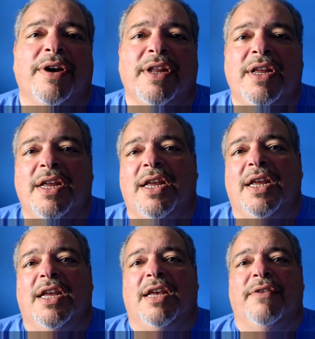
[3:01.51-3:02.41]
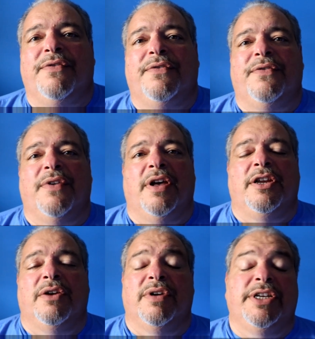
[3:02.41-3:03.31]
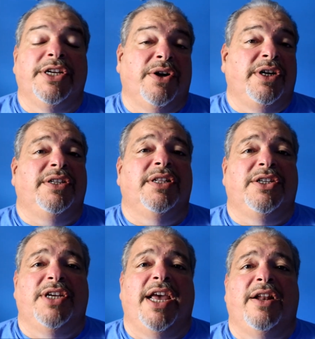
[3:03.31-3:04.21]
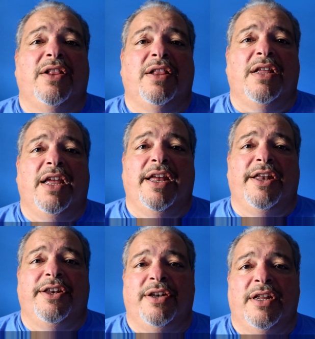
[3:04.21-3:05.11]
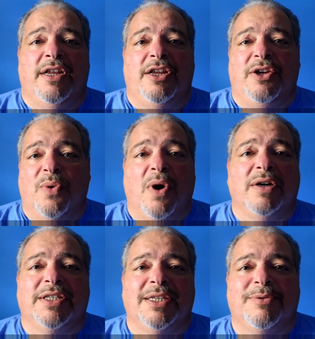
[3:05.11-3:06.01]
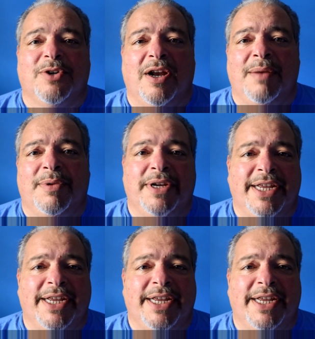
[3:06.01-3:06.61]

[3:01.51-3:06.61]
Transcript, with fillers: it. If uh, you're returning to the channel and you are a subscriber,